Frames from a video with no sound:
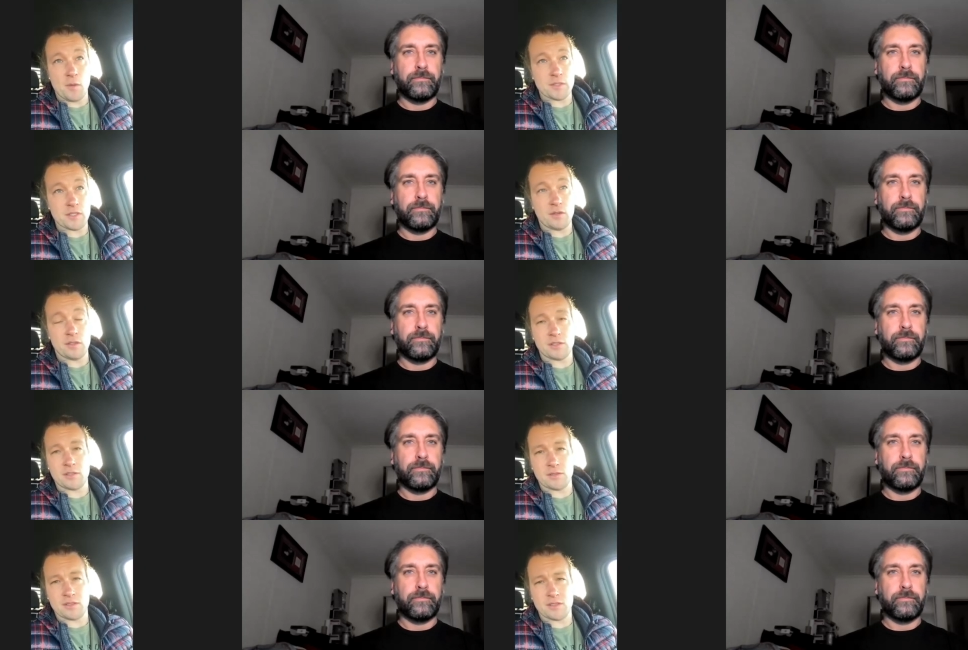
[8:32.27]
Speaker 1: at any moment's
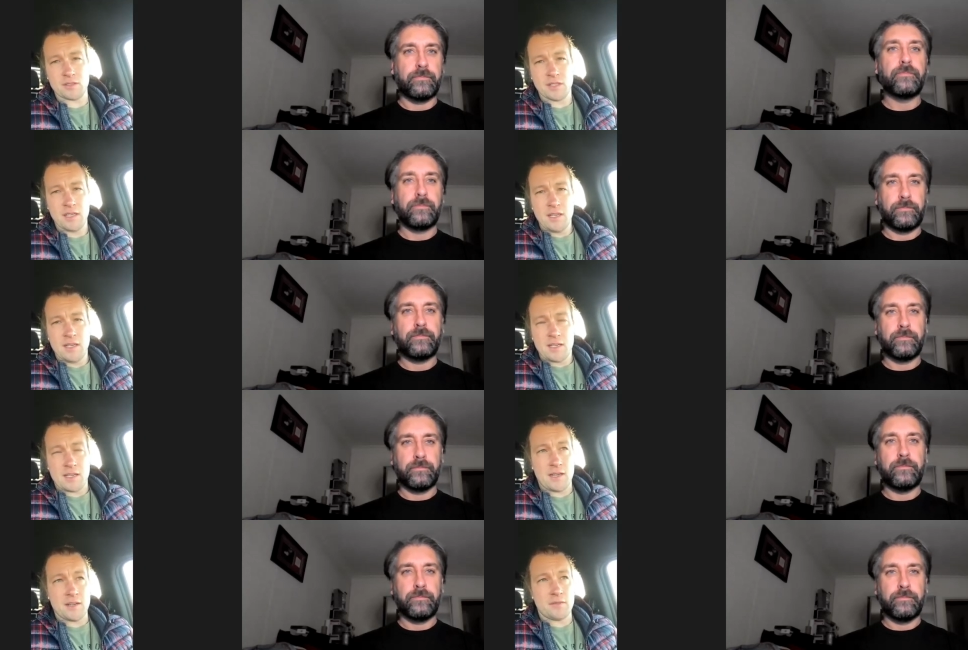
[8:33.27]
notice. So it's just
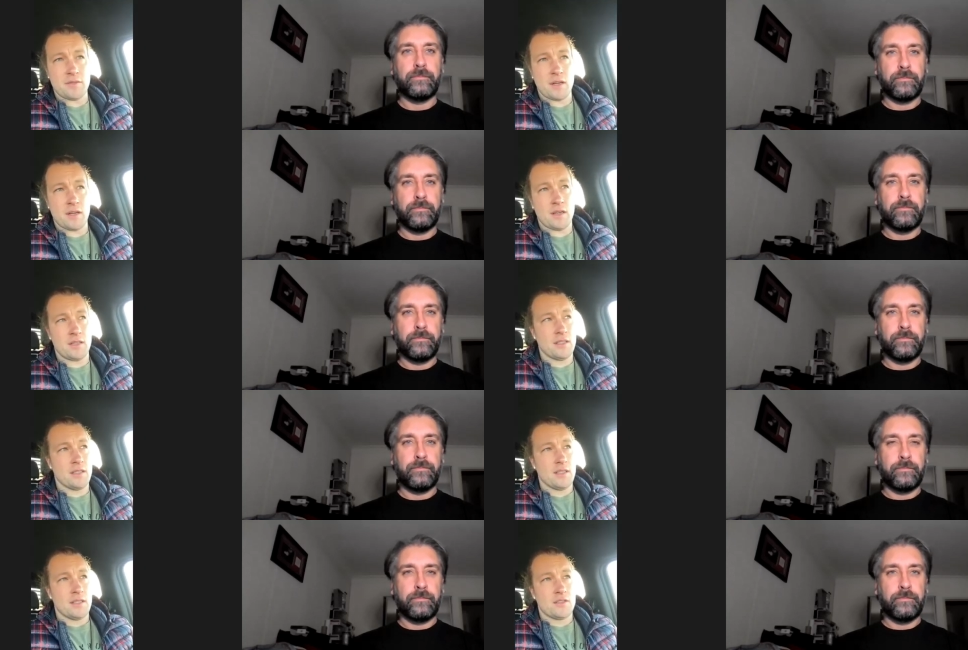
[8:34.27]
kind of
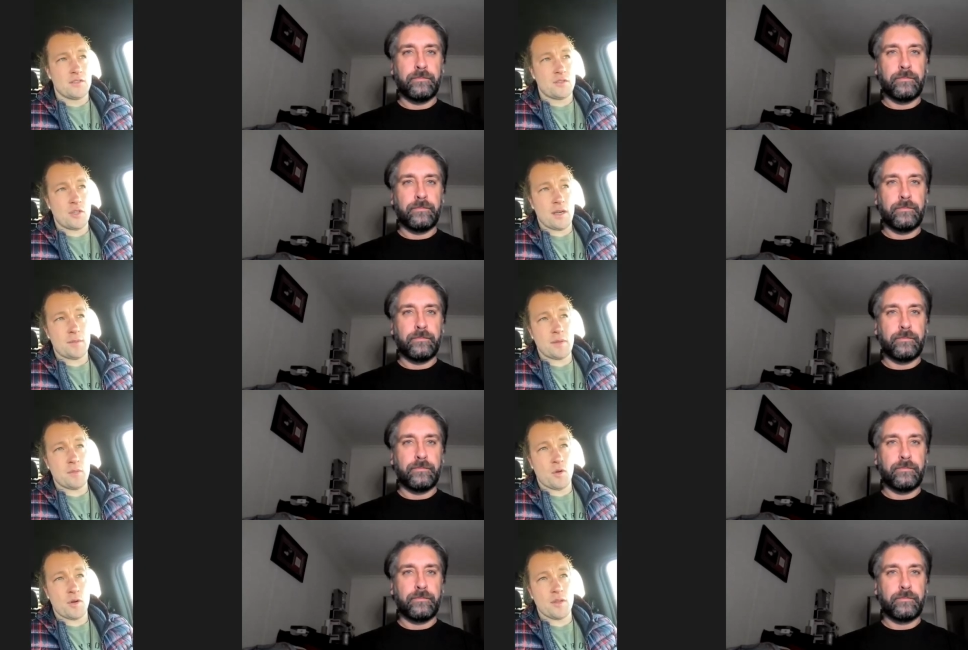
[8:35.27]
uh, try to
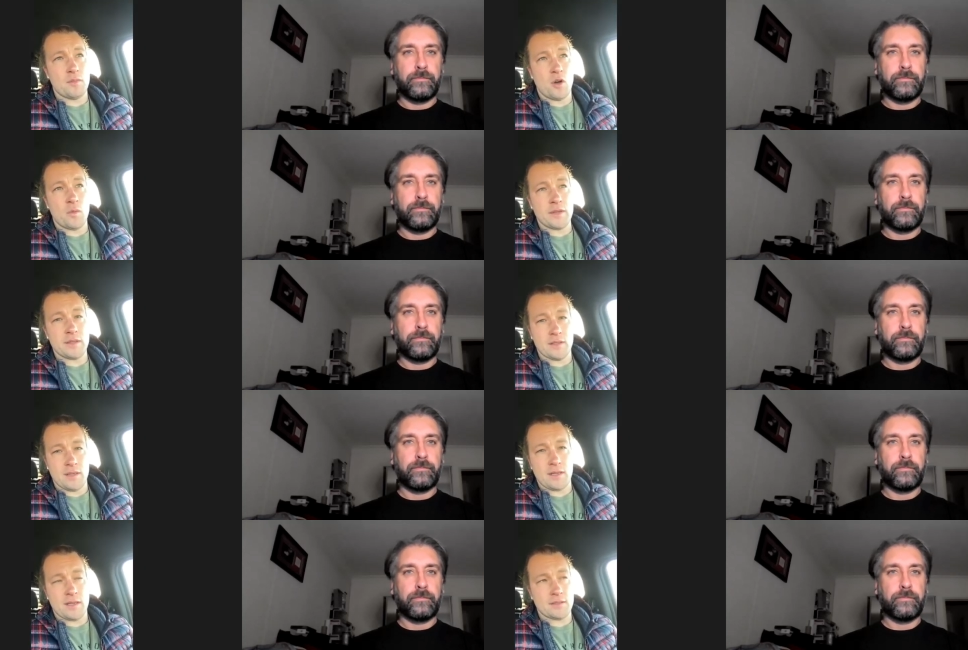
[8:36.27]
be more in the moment.
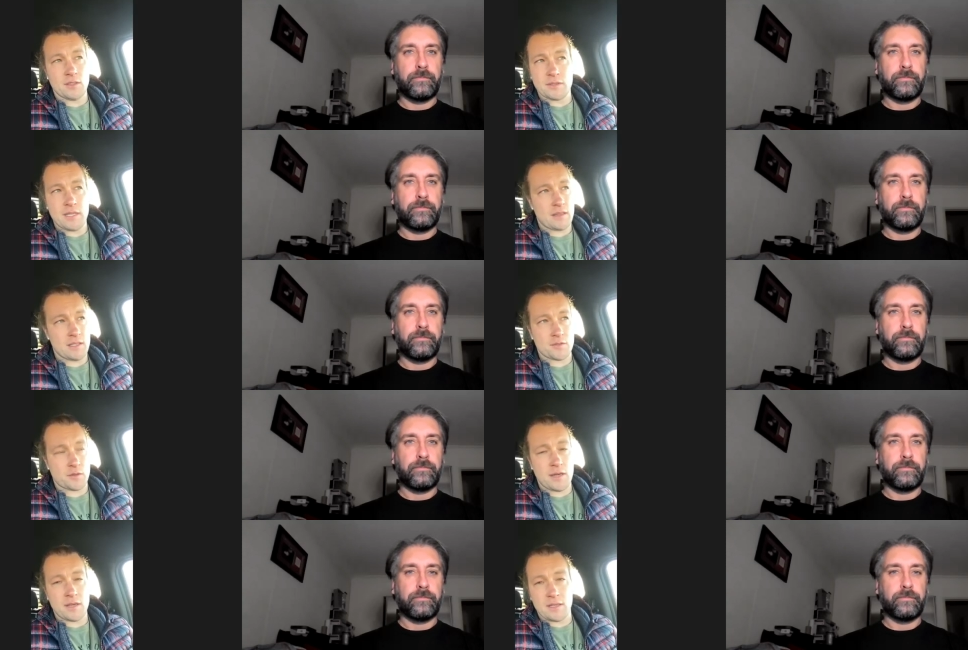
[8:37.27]
Uh, don't take things
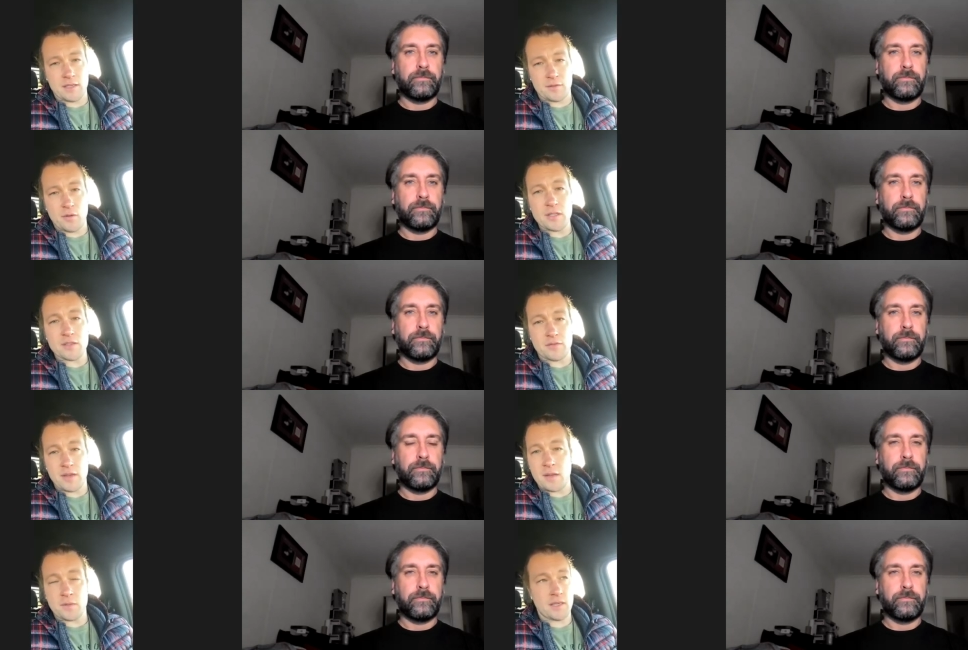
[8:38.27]
for granted, like your friends and
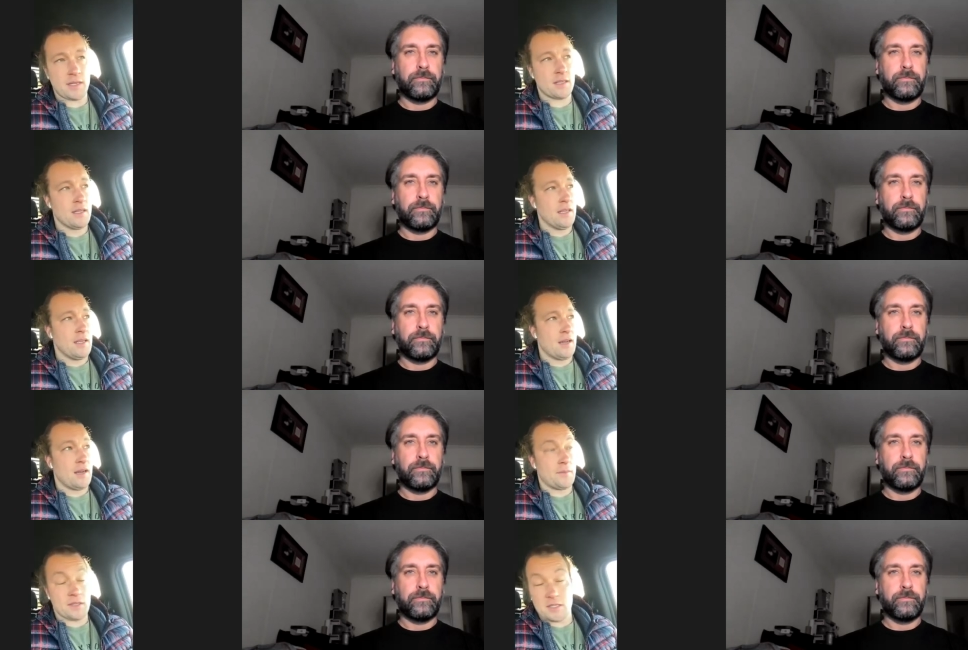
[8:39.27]
family, and
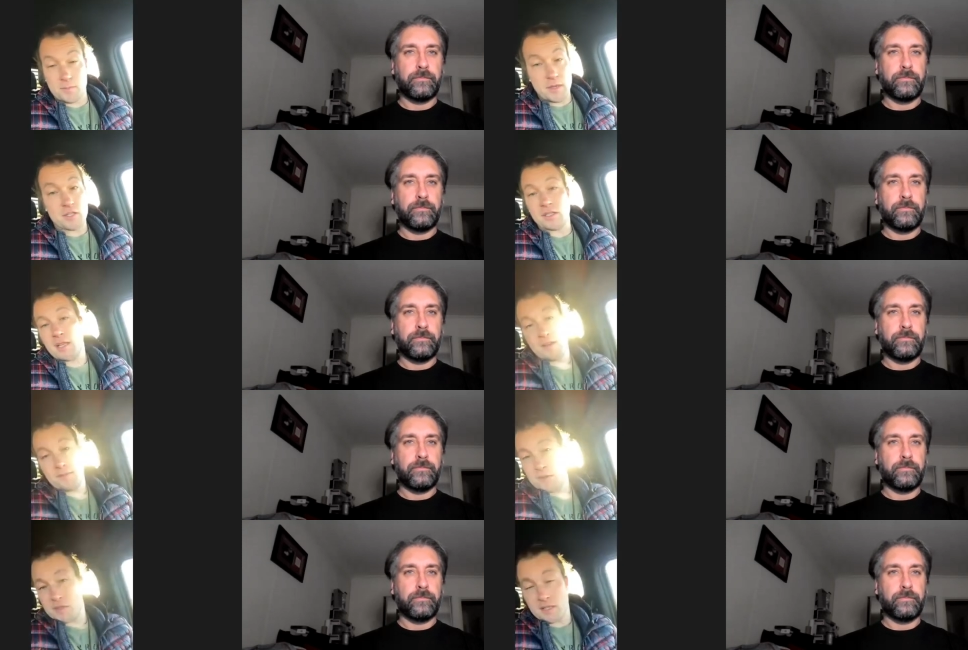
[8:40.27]
um, and especially
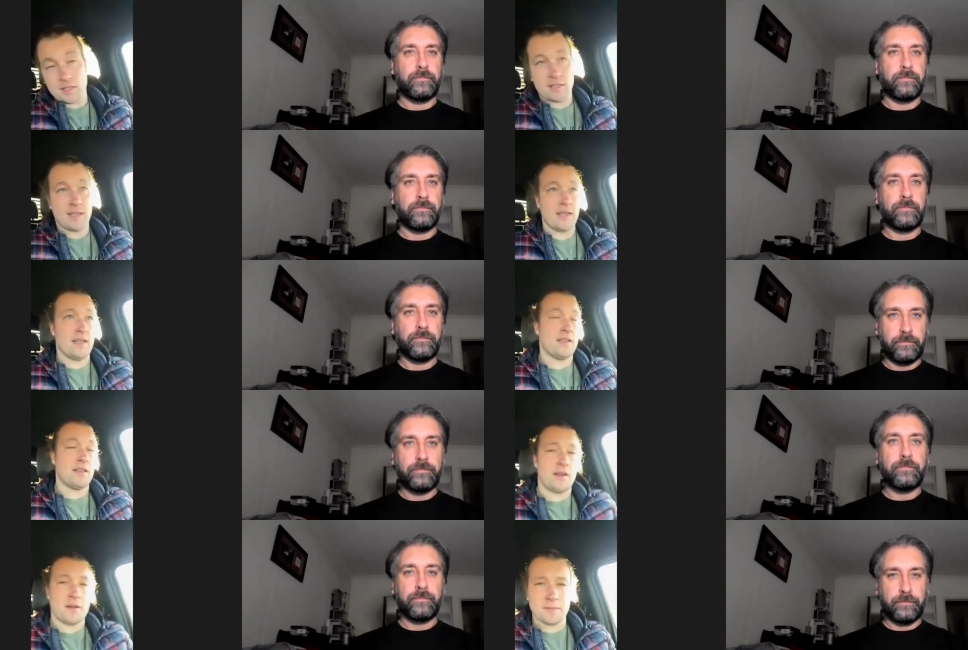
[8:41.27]
live music.
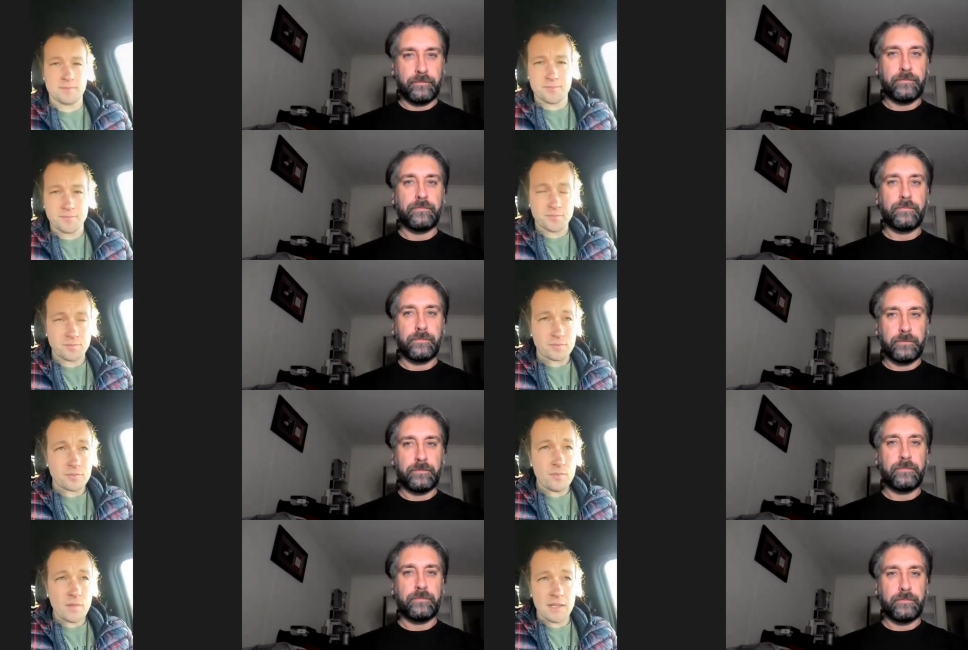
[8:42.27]
And um,
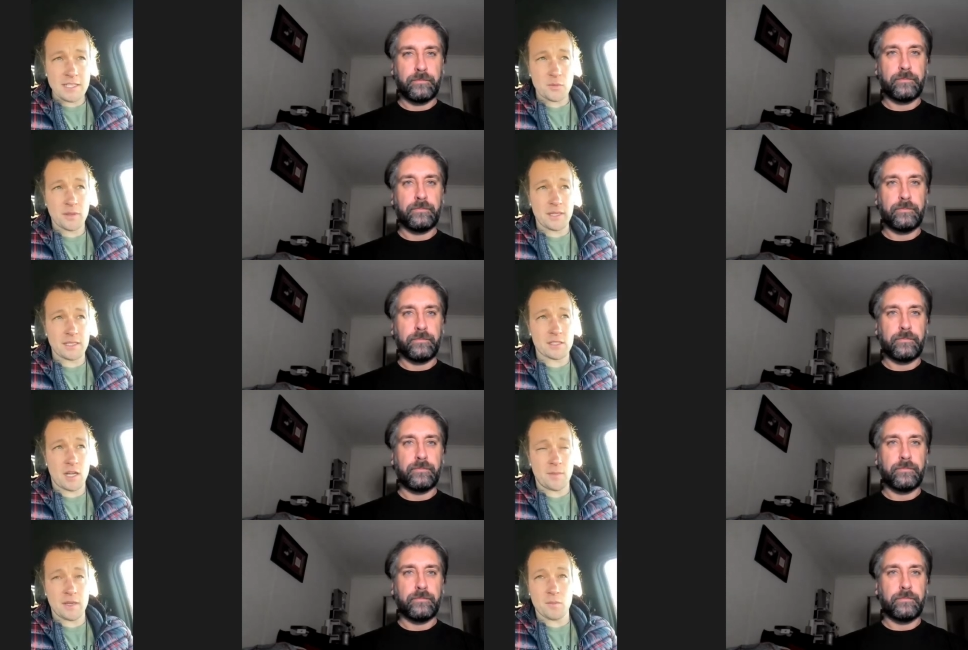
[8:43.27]
that's one thing
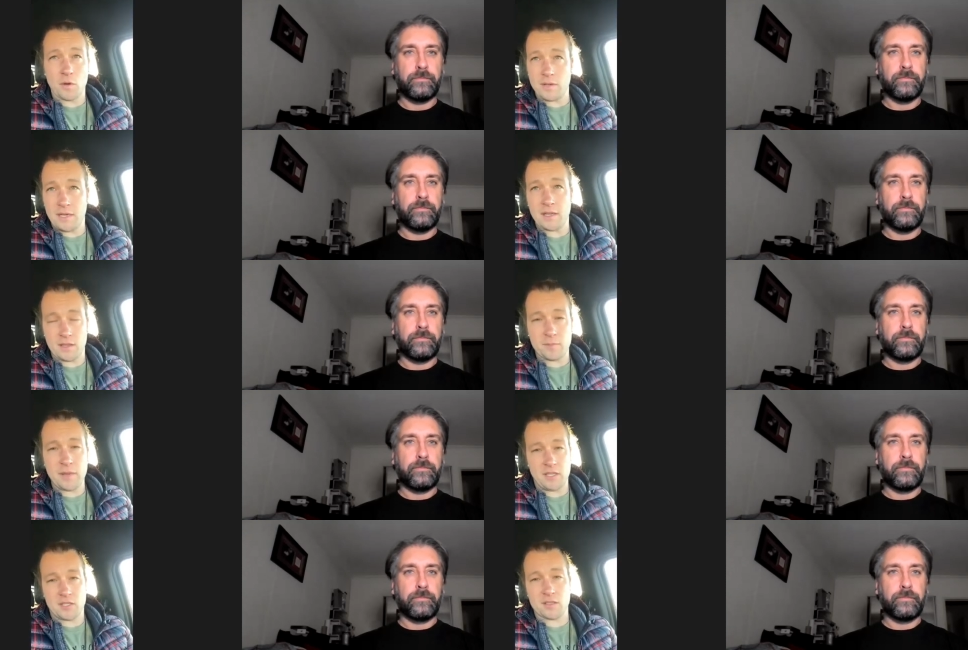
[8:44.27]
it's taught me, and more than
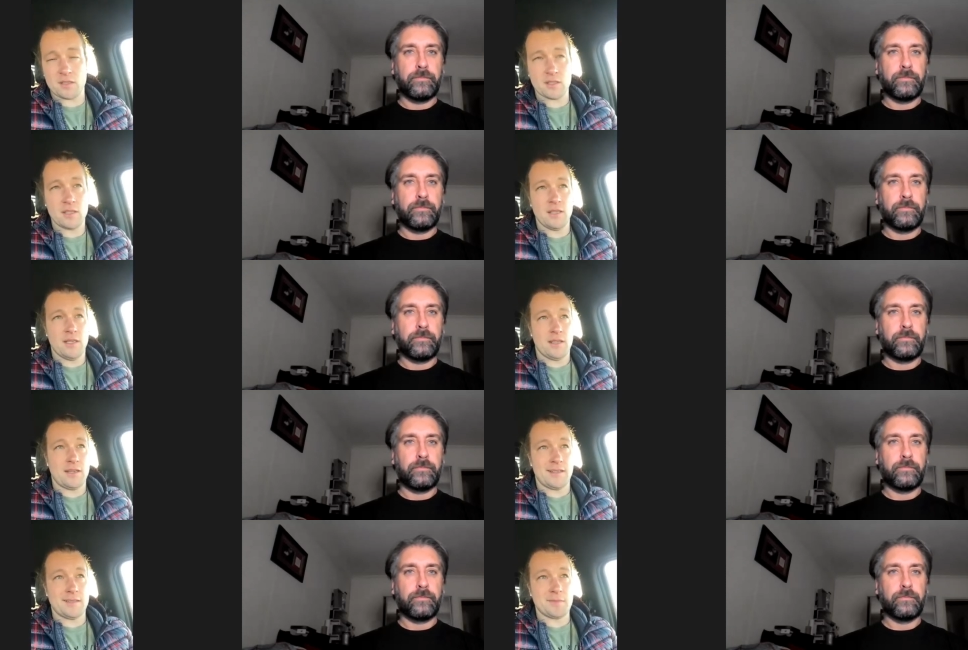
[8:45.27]
anything, patience.
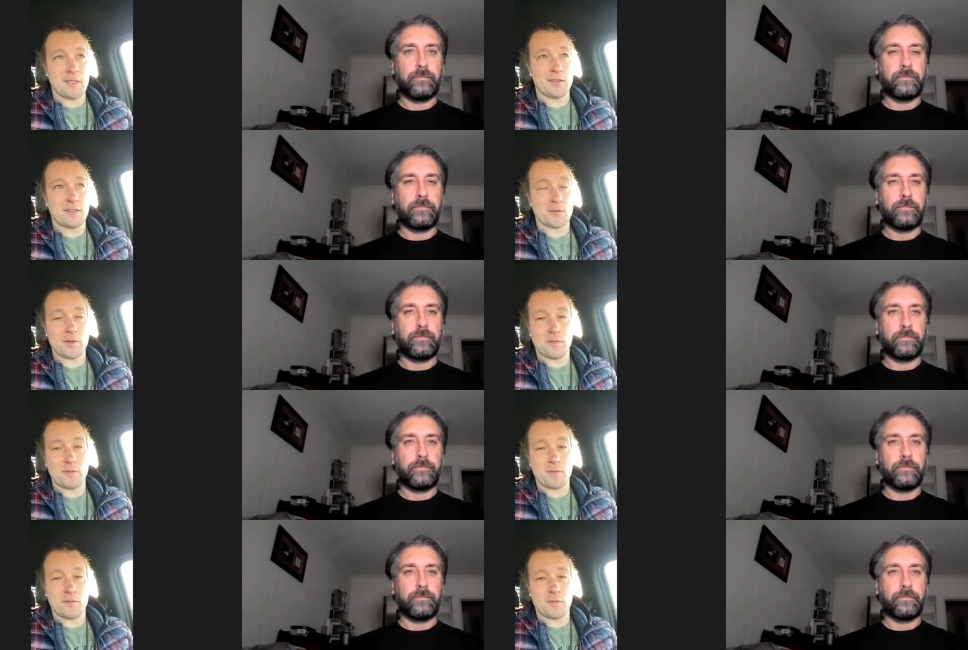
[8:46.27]
Um, you know, because